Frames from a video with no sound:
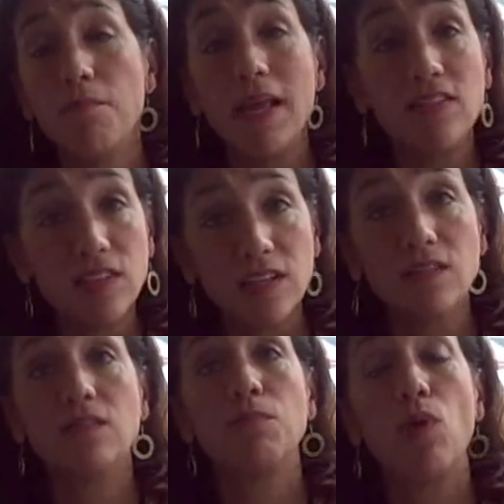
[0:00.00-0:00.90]

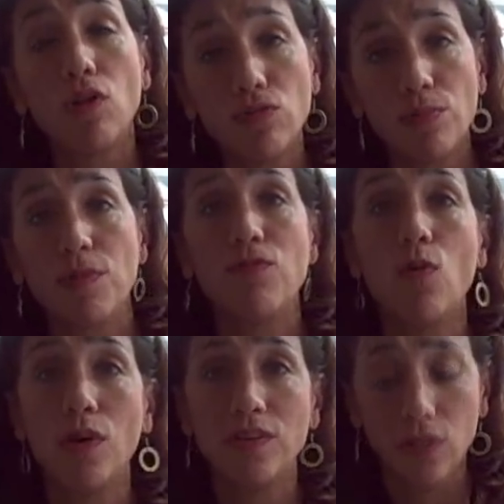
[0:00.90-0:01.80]
medicines, products from the
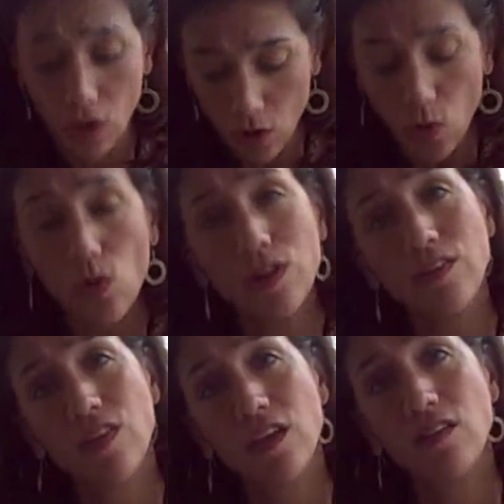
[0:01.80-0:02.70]
forest, all
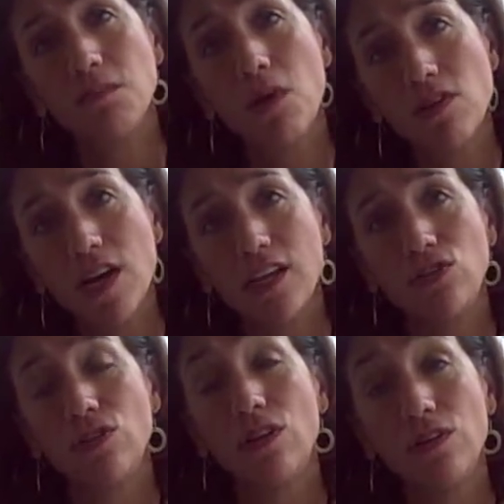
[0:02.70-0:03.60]
these things that Mother
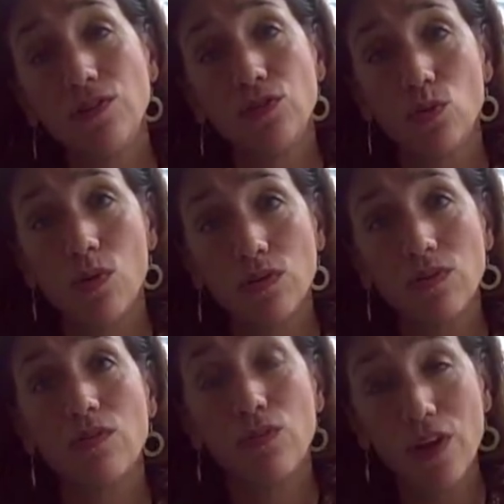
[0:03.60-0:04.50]
Nature delivers to
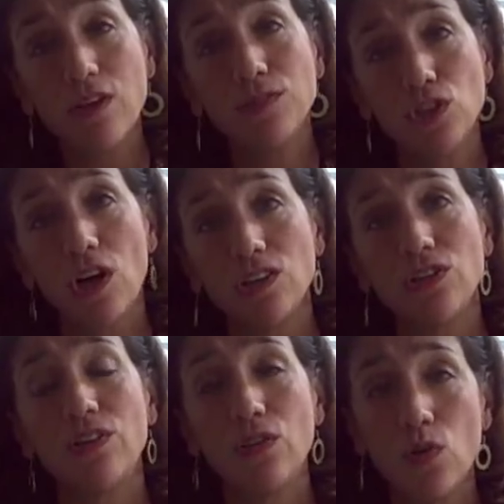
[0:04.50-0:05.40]
us free of
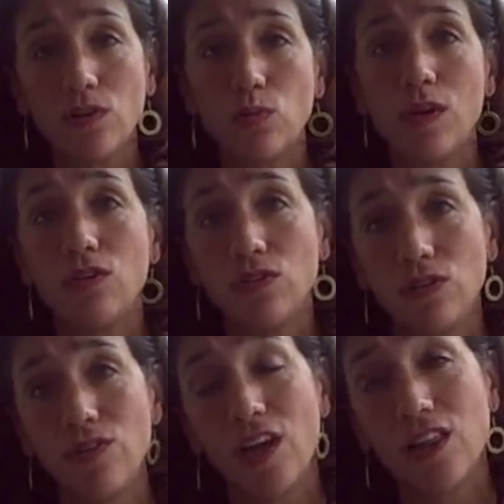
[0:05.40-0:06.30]
charge as long as we
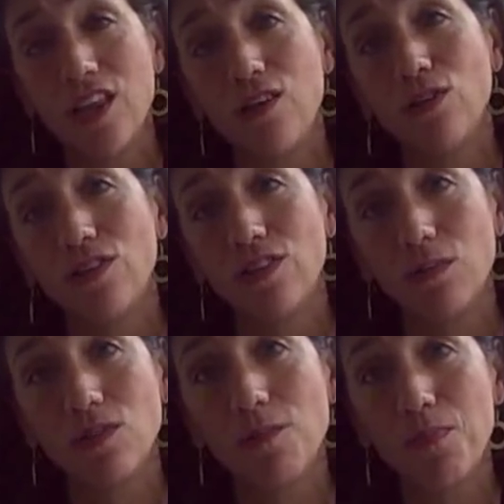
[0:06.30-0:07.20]
conserve healthy
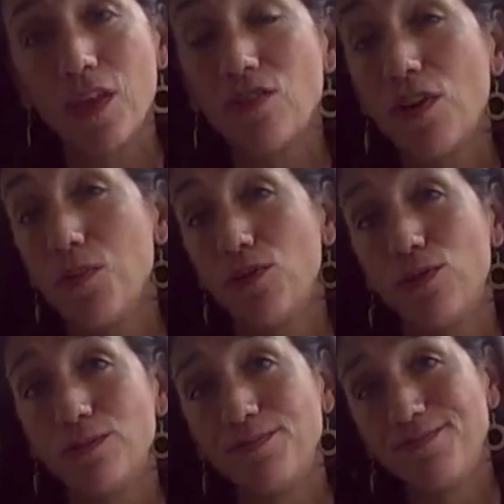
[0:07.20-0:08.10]
ecosystems. It's very
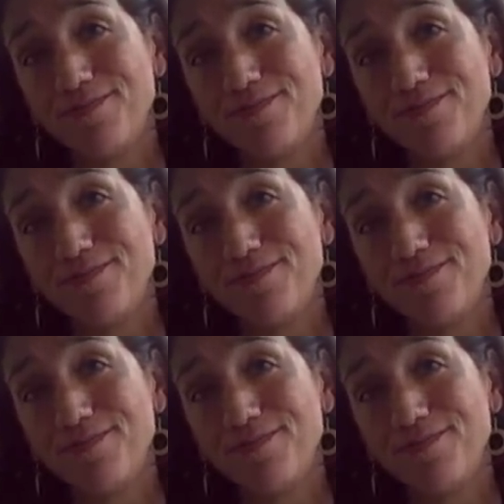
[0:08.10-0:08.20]
beautiful.